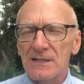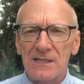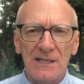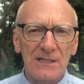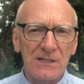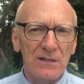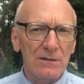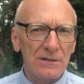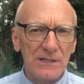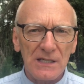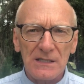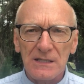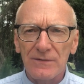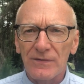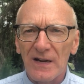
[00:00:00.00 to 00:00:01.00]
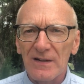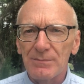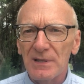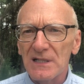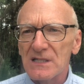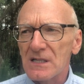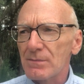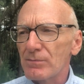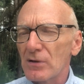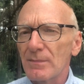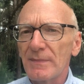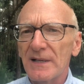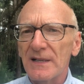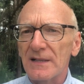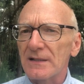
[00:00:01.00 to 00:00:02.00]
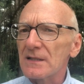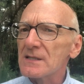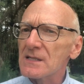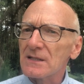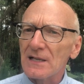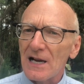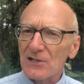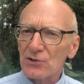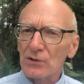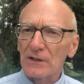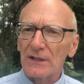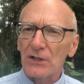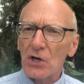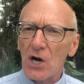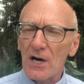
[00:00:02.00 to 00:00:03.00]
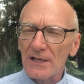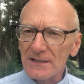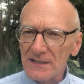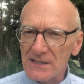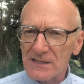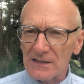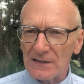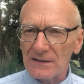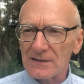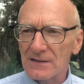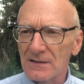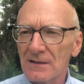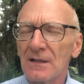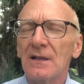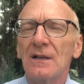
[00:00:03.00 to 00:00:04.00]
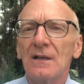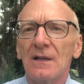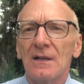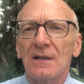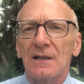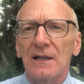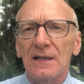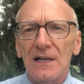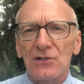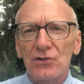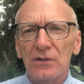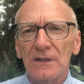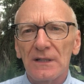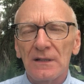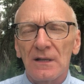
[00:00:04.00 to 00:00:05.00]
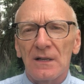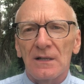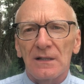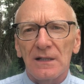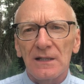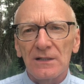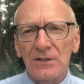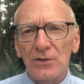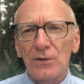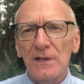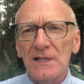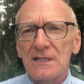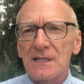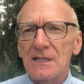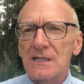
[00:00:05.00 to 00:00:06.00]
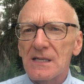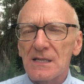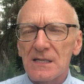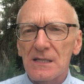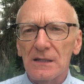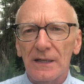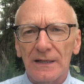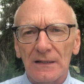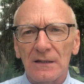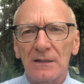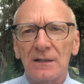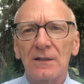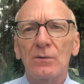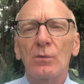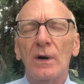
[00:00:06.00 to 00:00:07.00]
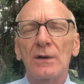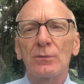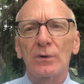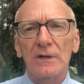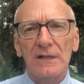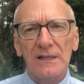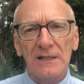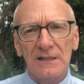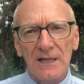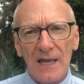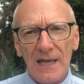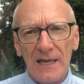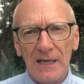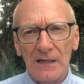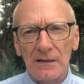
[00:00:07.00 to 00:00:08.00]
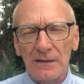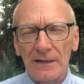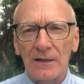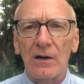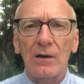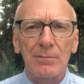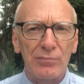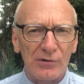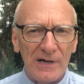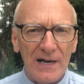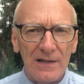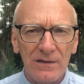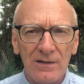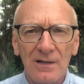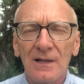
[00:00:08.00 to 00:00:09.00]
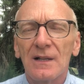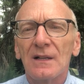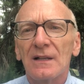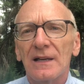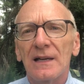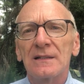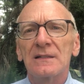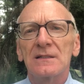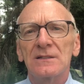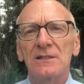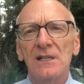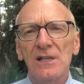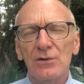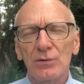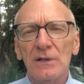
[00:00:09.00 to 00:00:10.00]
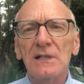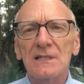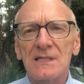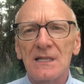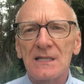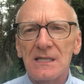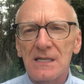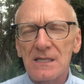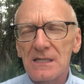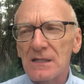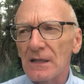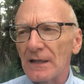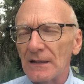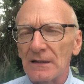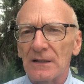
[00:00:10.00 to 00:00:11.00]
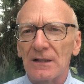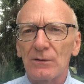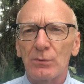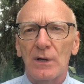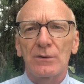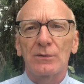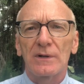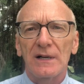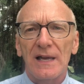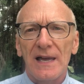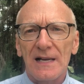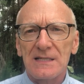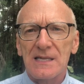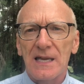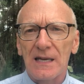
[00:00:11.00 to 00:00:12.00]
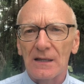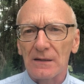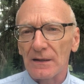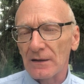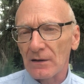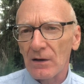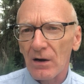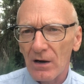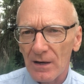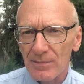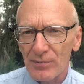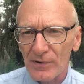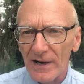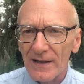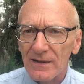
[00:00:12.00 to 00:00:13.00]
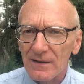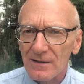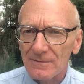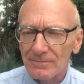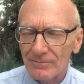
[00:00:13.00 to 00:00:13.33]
60 or 65 beats per minute isn't actually constant. It actually increases slightly when we're inhaling our breath, and it decreases slightly when we're exhaling our breath.